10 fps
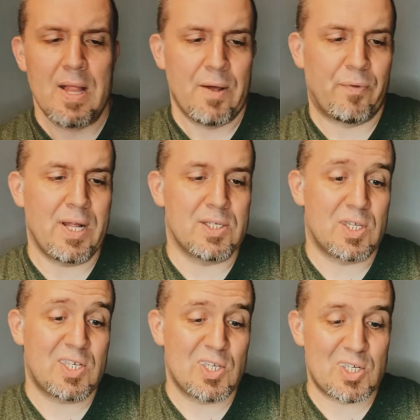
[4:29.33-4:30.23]
Friends,
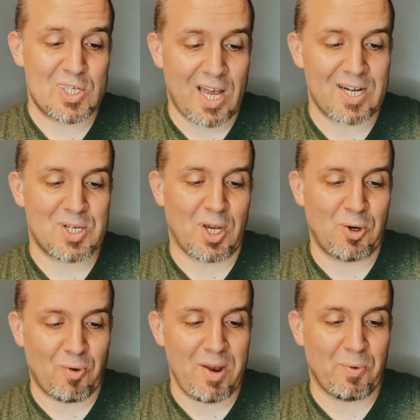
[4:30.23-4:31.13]
this is such a
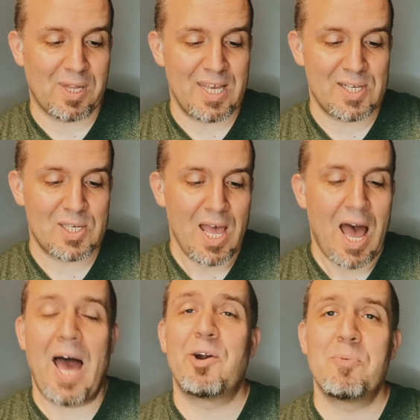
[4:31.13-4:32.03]
great release.
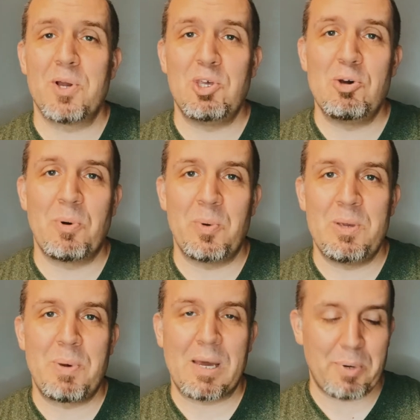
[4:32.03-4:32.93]
I don't know about you, but when you
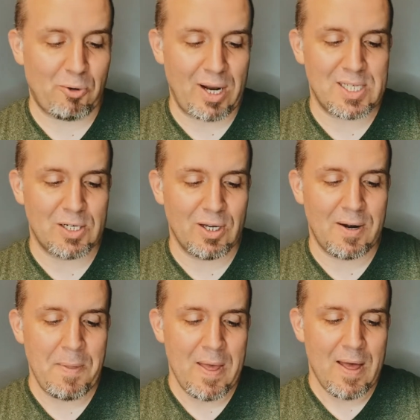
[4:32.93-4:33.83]
pick up a
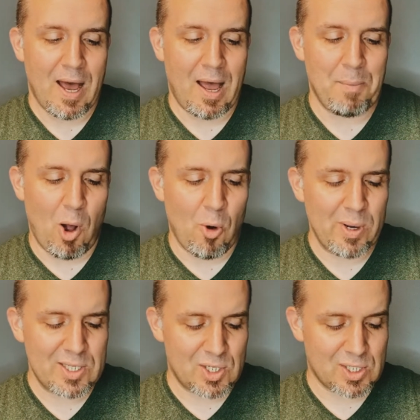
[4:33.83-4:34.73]
Criterion, I'm
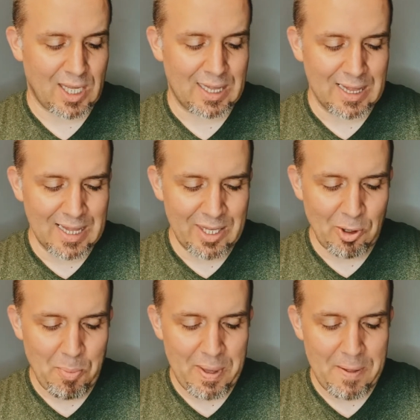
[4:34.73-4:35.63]
always just a
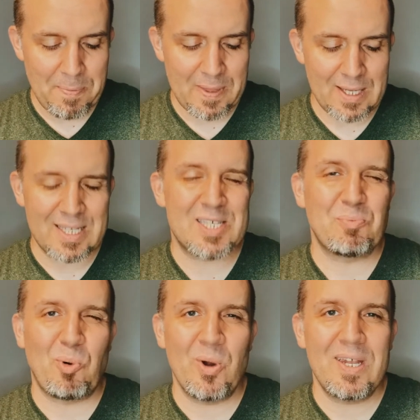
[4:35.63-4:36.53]
little bit
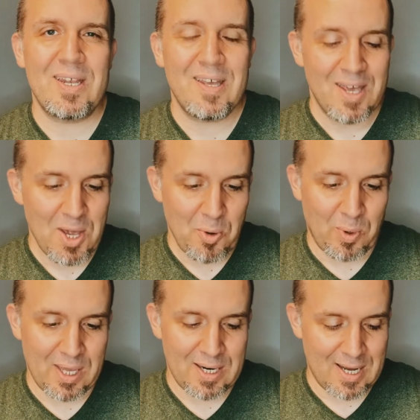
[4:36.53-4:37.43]
disappointed
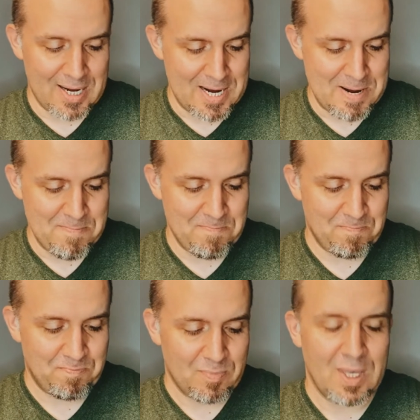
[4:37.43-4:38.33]
when um,
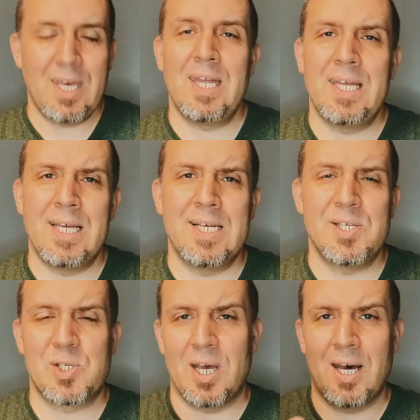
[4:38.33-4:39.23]
it
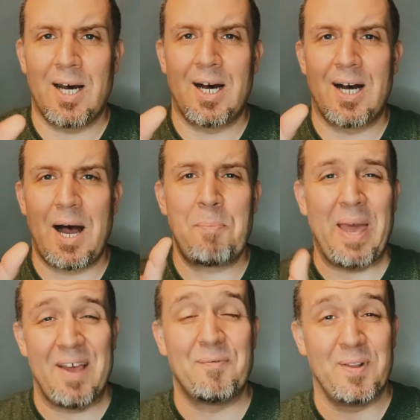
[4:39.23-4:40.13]
is uh, a
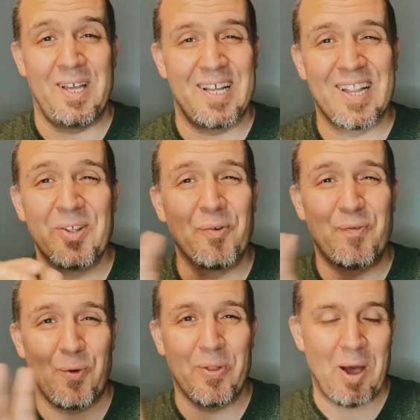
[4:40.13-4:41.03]
pamphlet, a little
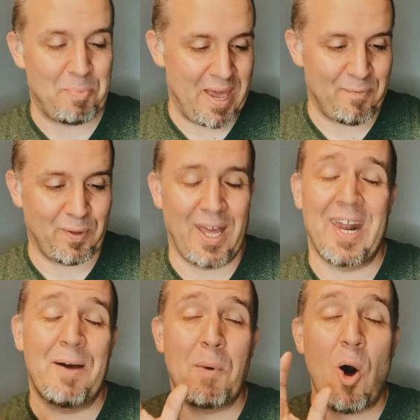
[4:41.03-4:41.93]
fold out pamphlet, and
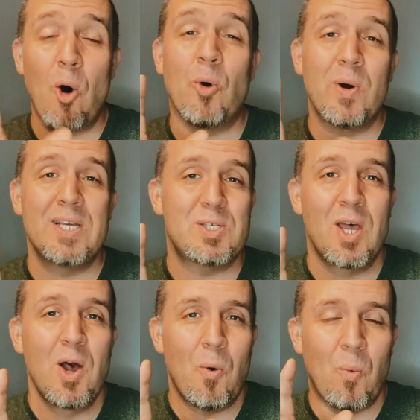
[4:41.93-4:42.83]
I'm always
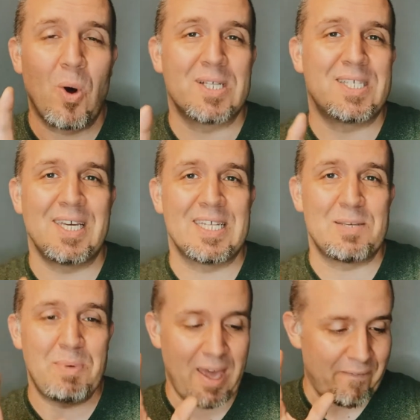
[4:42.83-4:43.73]
wanting it to
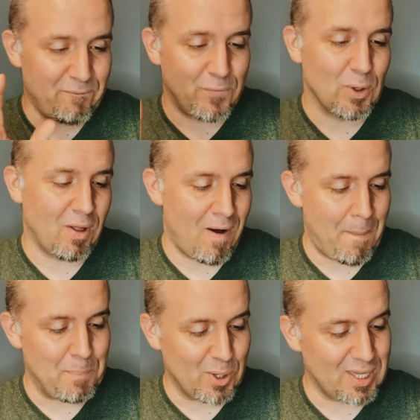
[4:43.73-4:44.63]
be a full on
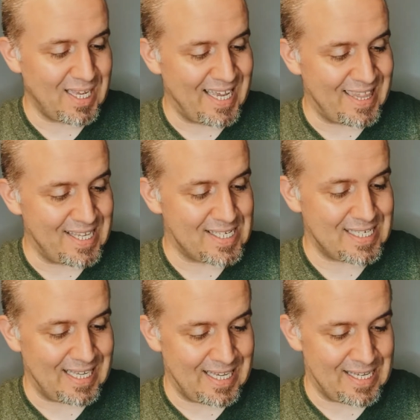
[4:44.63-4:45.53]
booklet, and this
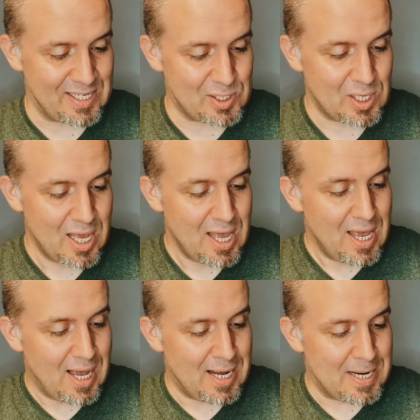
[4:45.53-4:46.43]
is.
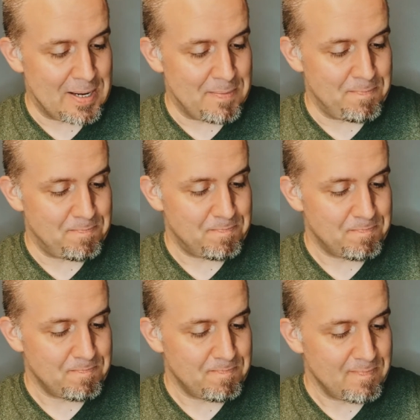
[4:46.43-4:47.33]
Um,
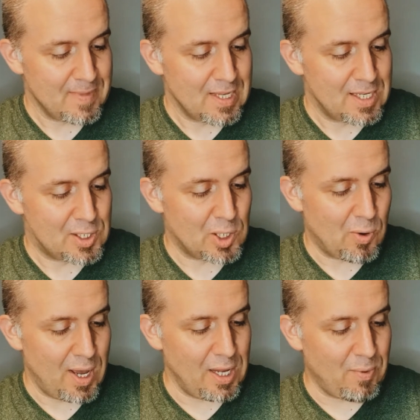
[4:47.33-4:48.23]
so,
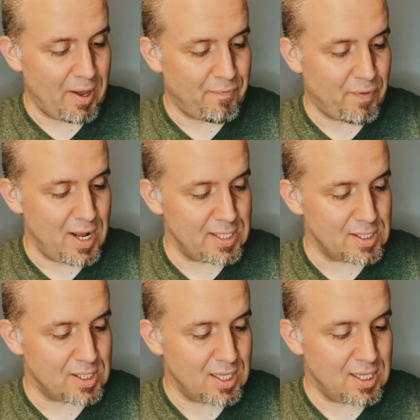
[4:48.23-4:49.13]
anyway,
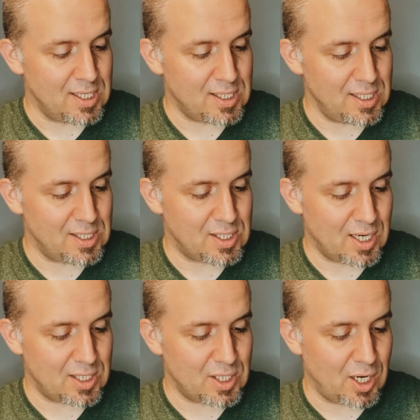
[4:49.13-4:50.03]
friends, this is
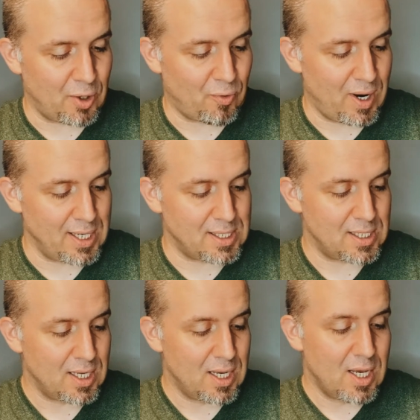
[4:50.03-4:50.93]
such a great
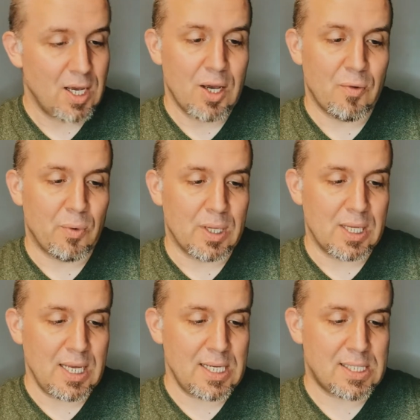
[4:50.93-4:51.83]

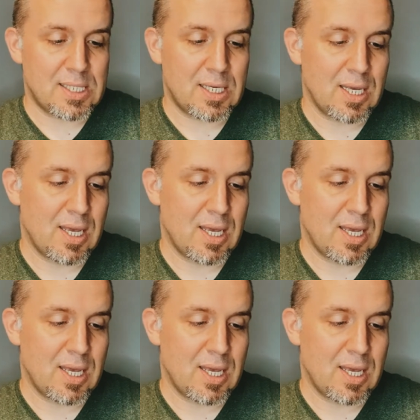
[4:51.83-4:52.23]
release.